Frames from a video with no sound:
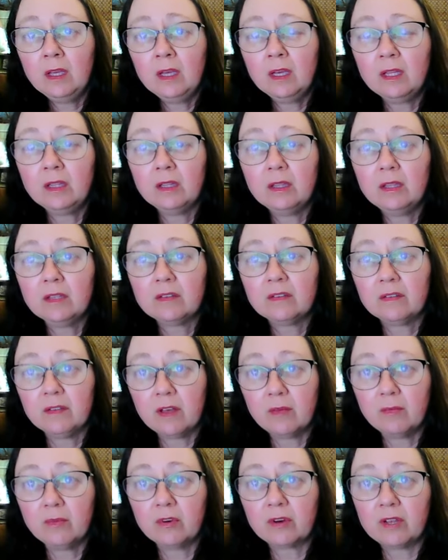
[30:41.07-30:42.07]
In
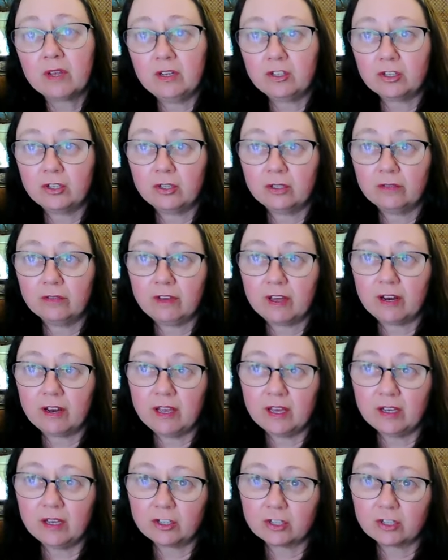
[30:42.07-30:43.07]
some regional
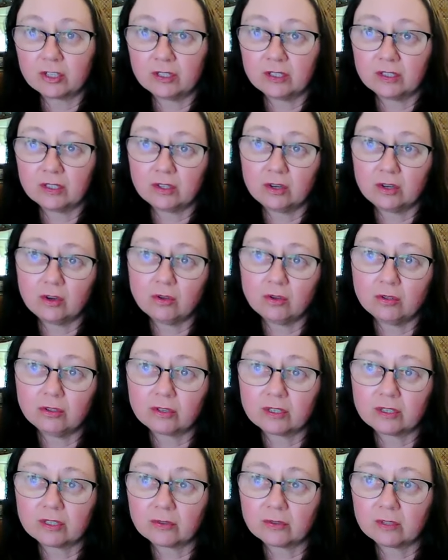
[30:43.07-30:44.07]
variations, the
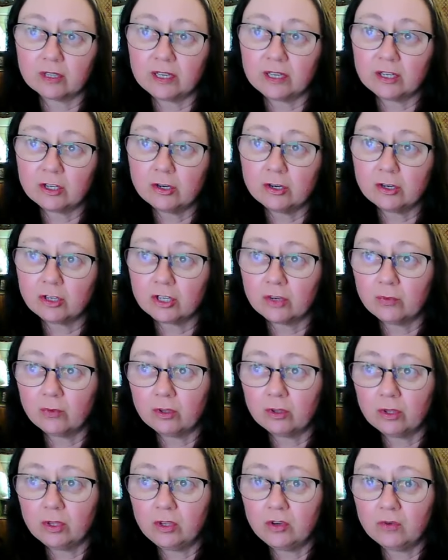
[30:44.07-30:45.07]
Holdra's relationship
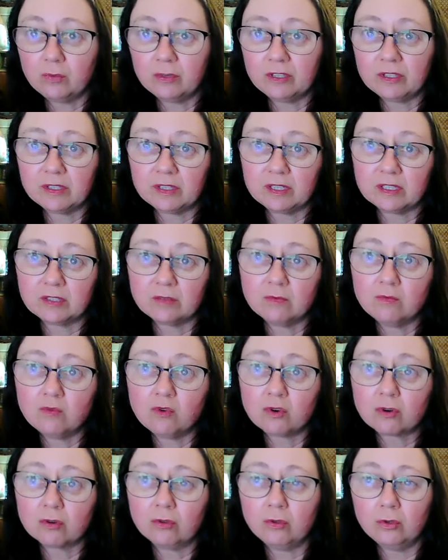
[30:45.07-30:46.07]
with humans is
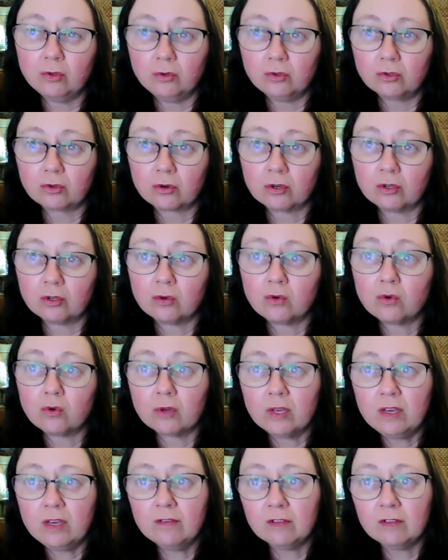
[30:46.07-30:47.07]
more neutral
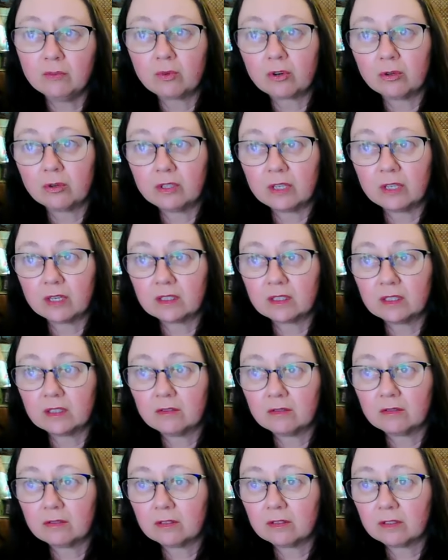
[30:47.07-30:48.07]
or even
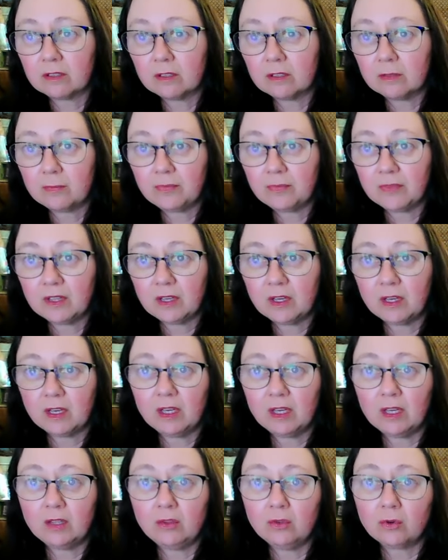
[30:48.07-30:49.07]
protective.
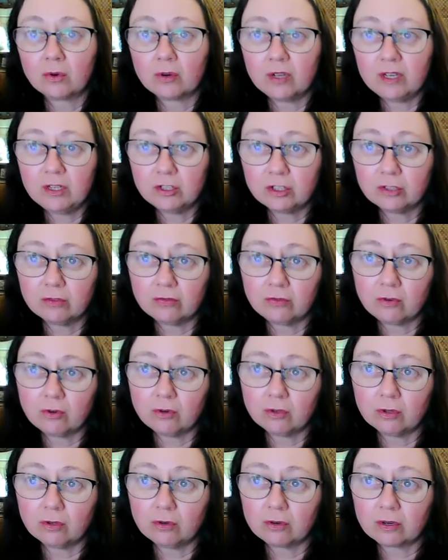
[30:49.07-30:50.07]
In Norwegian
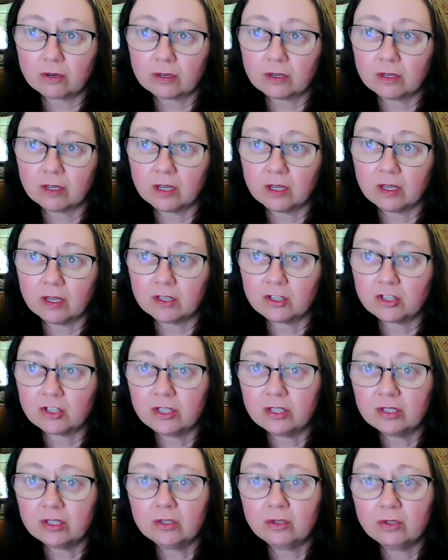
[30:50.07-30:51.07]
folklore,
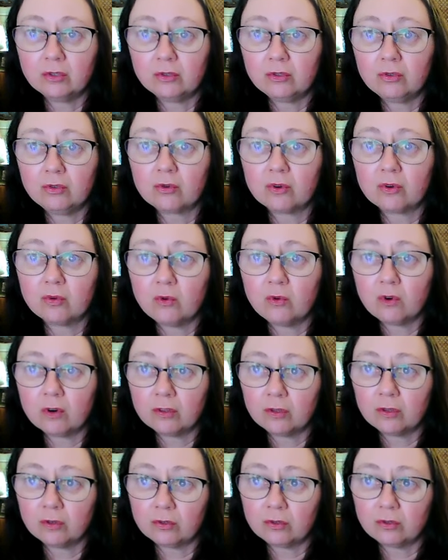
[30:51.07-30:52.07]
she is known to
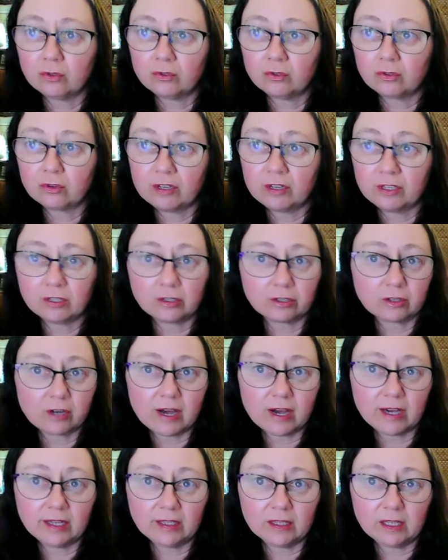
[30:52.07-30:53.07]
reward those who treat her
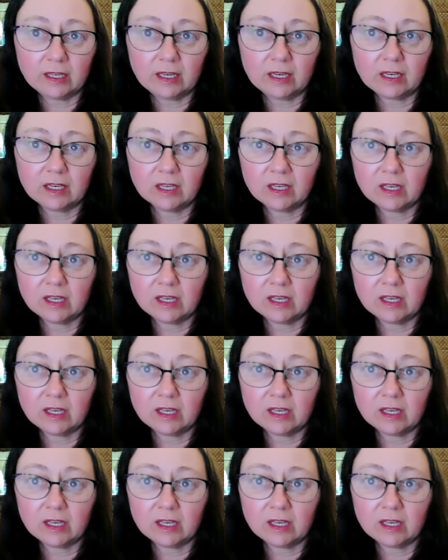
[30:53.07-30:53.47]
kindly,